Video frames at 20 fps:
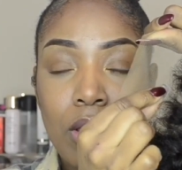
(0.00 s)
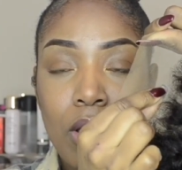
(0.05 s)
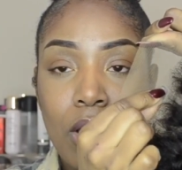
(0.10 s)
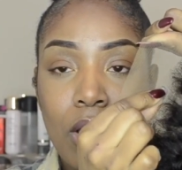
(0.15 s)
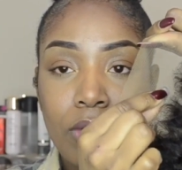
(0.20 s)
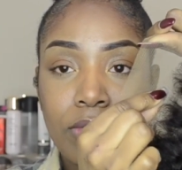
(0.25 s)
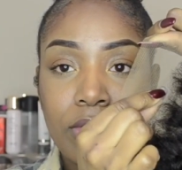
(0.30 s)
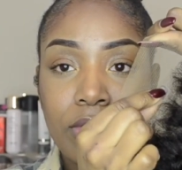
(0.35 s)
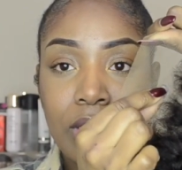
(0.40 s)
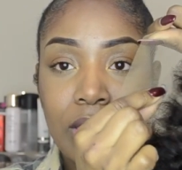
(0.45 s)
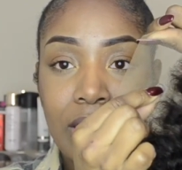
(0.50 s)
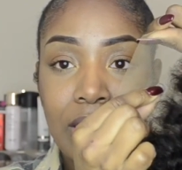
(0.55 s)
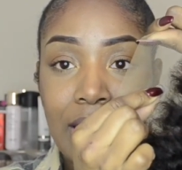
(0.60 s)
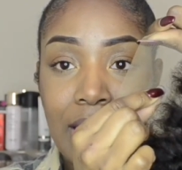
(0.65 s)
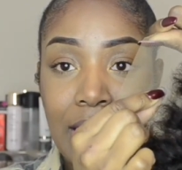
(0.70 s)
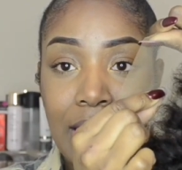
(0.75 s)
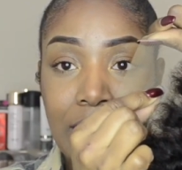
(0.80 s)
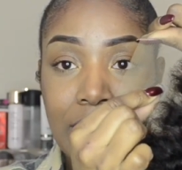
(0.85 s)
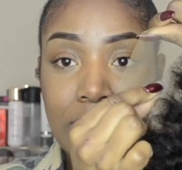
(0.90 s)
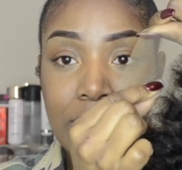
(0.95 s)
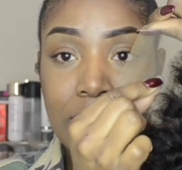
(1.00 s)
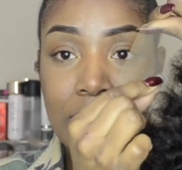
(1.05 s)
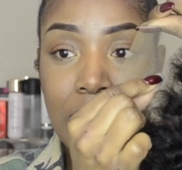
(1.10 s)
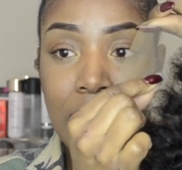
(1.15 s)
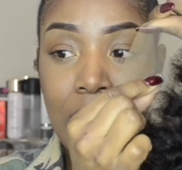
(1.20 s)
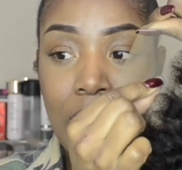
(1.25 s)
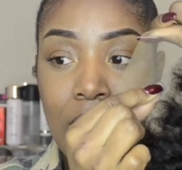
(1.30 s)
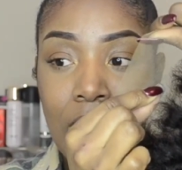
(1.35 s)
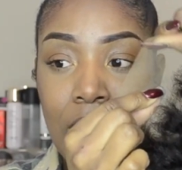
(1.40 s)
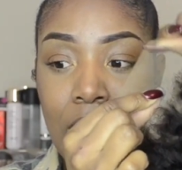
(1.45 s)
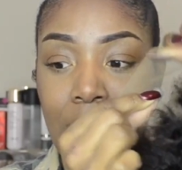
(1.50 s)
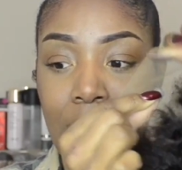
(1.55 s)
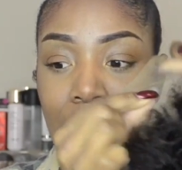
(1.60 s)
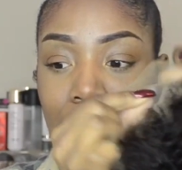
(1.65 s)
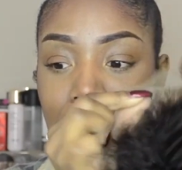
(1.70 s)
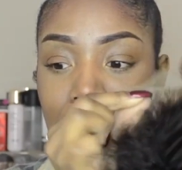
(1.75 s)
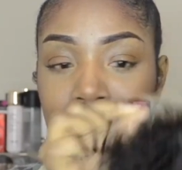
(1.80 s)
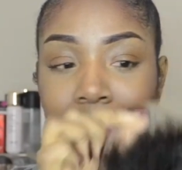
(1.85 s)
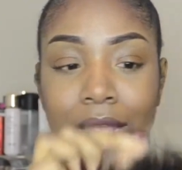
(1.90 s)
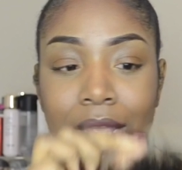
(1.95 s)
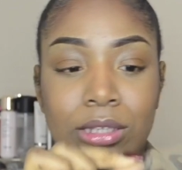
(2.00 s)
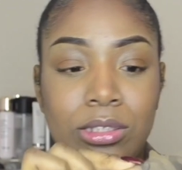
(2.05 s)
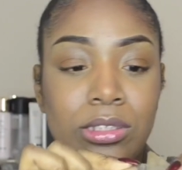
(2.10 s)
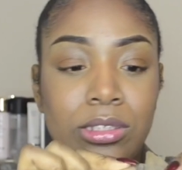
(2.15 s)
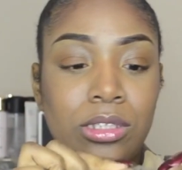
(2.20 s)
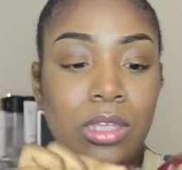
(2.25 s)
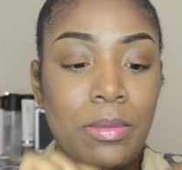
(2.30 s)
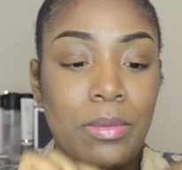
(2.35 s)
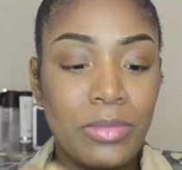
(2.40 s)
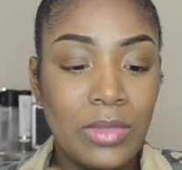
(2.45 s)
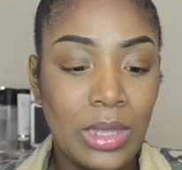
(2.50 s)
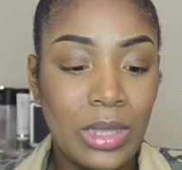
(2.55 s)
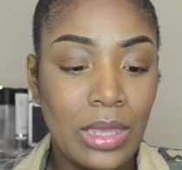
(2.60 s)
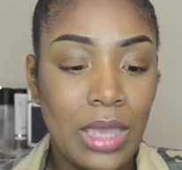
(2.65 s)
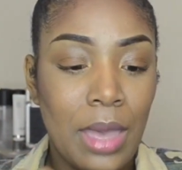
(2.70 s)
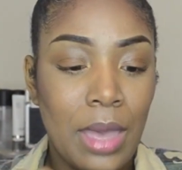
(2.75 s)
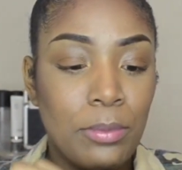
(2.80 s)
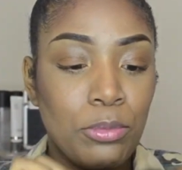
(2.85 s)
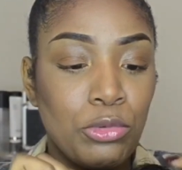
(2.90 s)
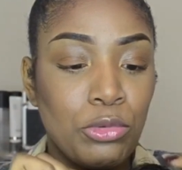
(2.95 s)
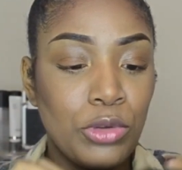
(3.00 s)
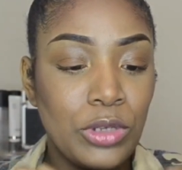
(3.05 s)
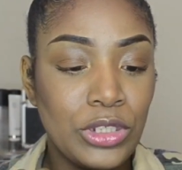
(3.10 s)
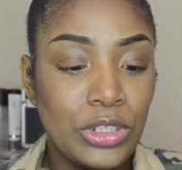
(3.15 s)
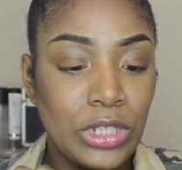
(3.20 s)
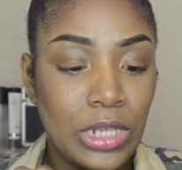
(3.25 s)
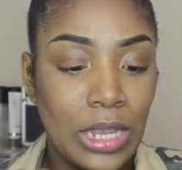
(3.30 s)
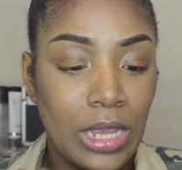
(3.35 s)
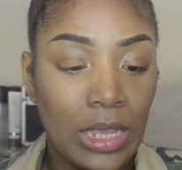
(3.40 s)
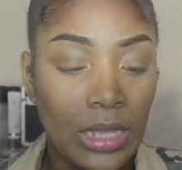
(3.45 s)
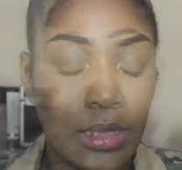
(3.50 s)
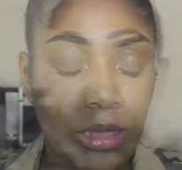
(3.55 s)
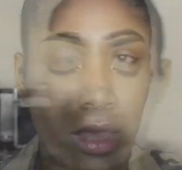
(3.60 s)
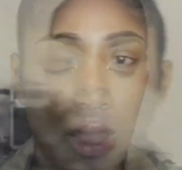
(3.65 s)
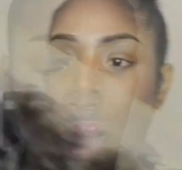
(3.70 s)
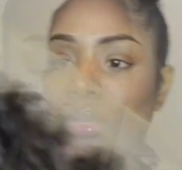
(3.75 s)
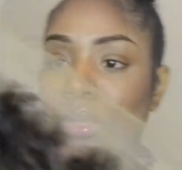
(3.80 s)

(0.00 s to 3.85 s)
of the lace, and that's something I appreciate.